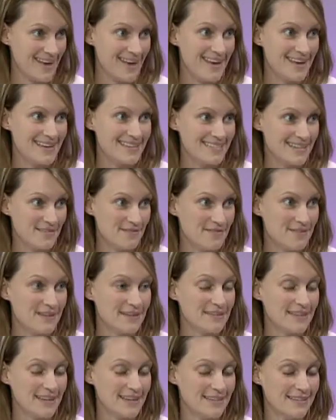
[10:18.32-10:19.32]
Yeah,
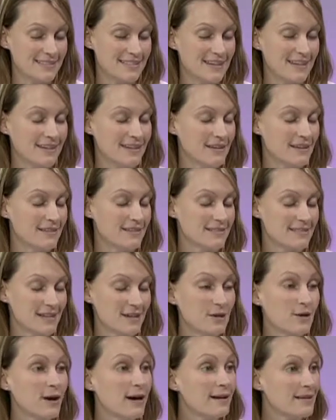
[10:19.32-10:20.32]
definitely.
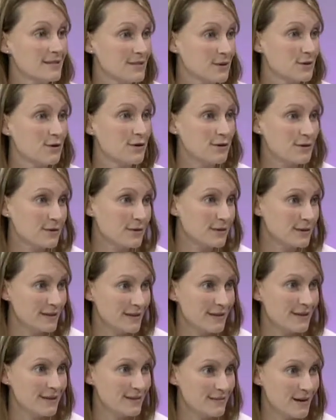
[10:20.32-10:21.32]
Second grade is a critical
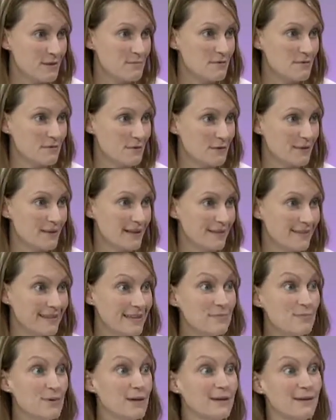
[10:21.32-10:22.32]
year right before they
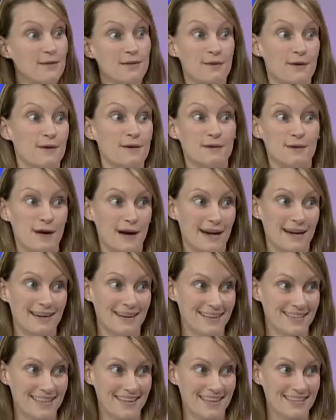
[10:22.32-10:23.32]
leap into third grade
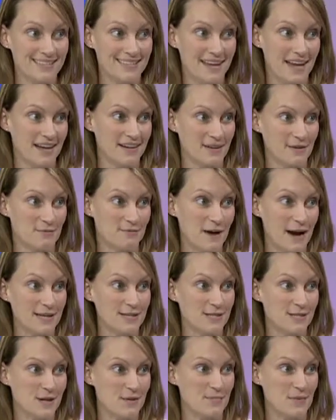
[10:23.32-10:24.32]
and things kind of
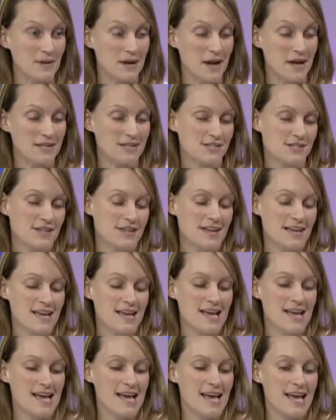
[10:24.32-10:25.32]
ratchet up a notch.
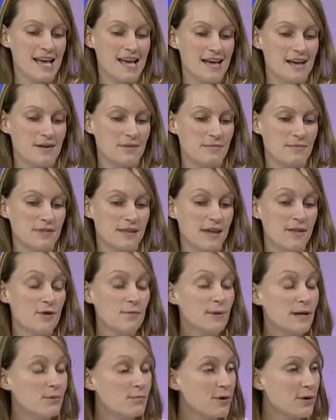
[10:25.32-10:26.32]
The other
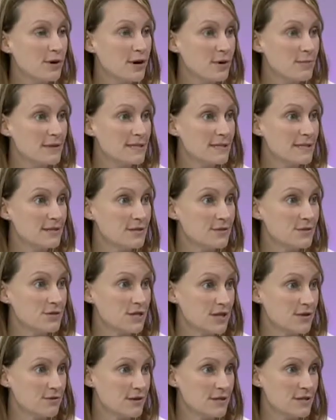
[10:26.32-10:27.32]
big program is
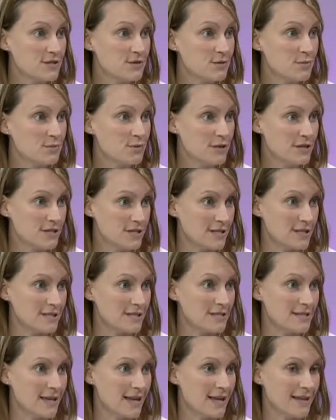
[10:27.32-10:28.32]
Intergenerational Bridges,
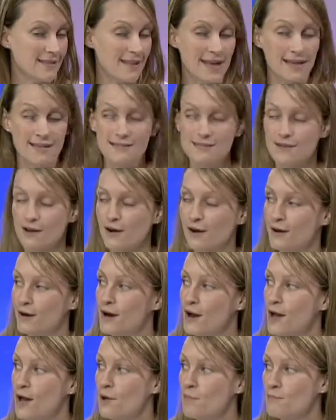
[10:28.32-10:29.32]
and that's our
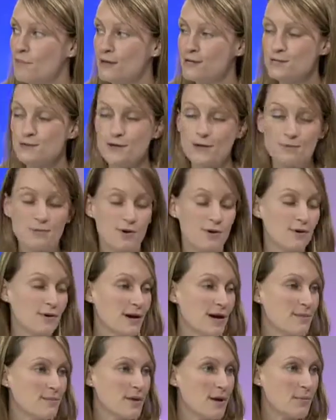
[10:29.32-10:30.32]
mentoring
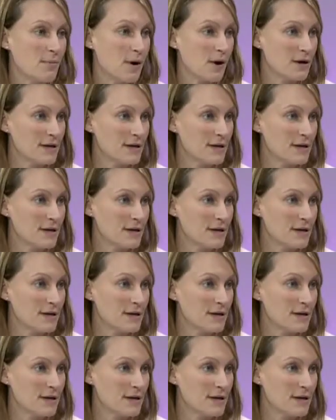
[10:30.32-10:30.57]
program that